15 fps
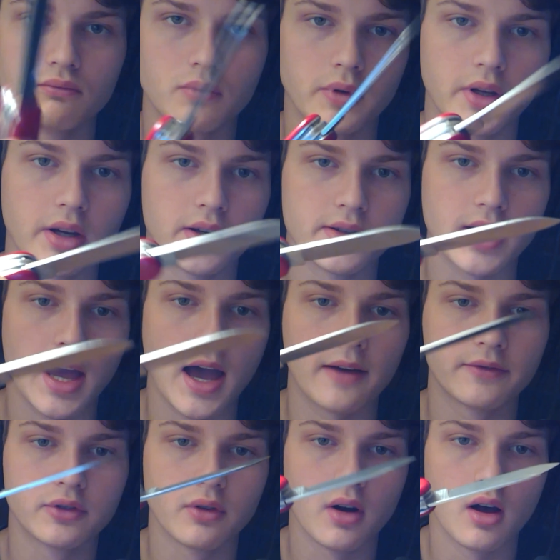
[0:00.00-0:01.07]
because
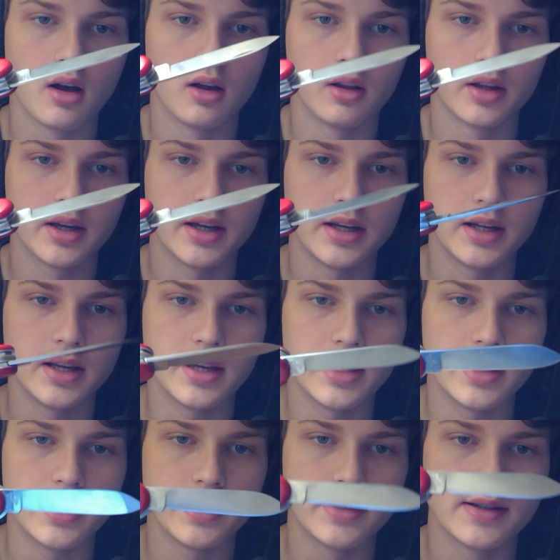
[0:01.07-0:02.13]
after all, it
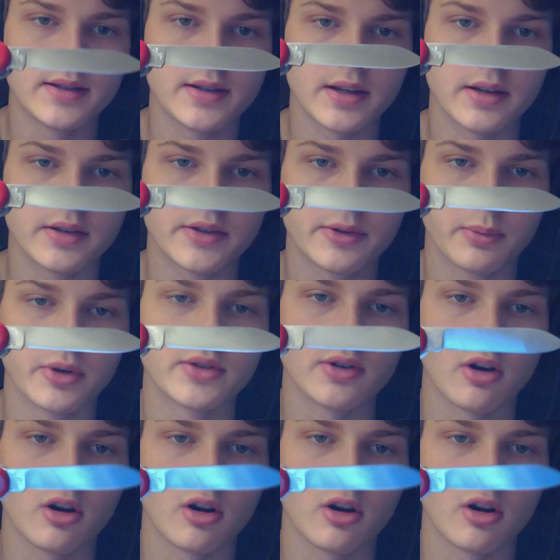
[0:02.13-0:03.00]
is a Swiss